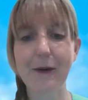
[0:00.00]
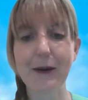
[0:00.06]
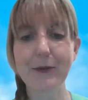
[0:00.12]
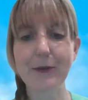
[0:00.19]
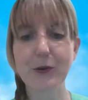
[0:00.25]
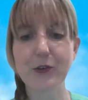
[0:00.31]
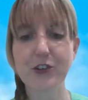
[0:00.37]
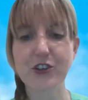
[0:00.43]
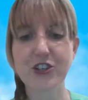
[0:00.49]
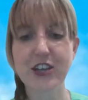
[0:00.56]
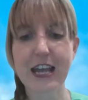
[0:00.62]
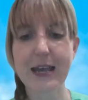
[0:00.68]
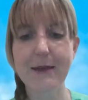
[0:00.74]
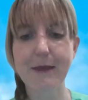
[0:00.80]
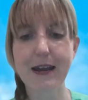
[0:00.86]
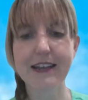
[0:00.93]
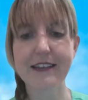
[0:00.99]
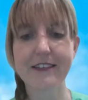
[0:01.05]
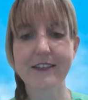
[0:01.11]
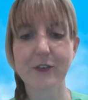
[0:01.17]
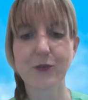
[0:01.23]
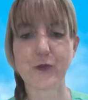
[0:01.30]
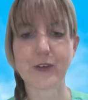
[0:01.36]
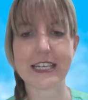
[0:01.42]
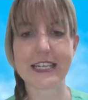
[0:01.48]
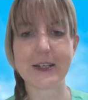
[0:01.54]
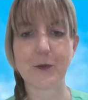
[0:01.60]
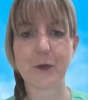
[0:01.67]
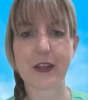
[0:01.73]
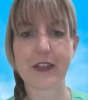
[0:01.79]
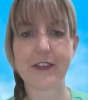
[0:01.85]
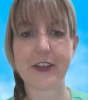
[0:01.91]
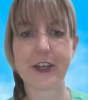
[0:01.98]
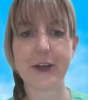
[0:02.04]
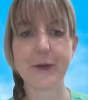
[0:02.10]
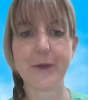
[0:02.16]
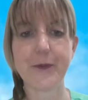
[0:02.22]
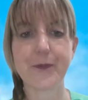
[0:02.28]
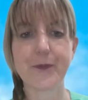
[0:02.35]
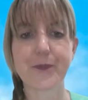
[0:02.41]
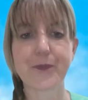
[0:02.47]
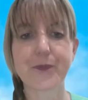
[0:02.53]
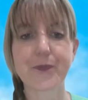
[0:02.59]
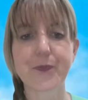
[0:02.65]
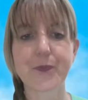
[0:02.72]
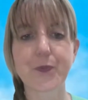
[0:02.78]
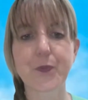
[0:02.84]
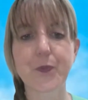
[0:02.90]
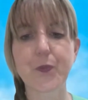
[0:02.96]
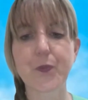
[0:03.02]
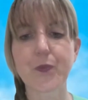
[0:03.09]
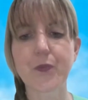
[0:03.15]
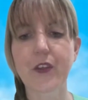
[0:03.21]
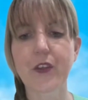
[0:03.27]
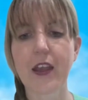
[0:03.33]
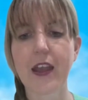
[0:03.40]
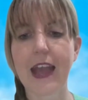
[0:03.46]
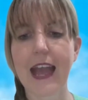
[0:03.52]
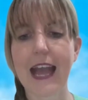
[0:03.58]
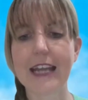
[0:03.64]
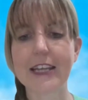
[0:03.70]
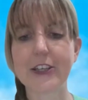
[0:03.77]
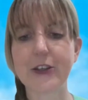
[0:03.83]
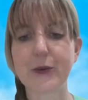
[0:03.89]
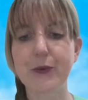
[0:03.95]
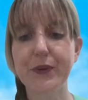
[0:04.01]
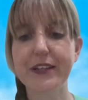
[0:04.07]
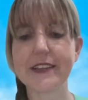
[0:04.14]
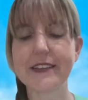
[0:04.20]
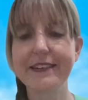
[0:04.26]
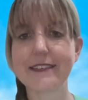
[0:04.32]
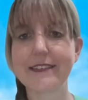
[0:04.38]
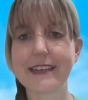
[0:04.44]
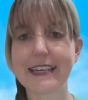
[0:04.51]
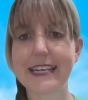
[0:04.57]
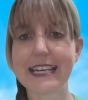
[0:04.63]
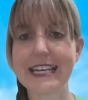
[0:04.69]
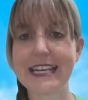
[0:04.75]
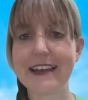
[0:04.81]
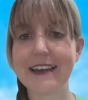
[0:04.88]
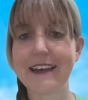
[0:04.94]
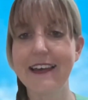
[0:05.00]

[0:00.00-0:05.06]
I'm going to share my screen with you. And you can see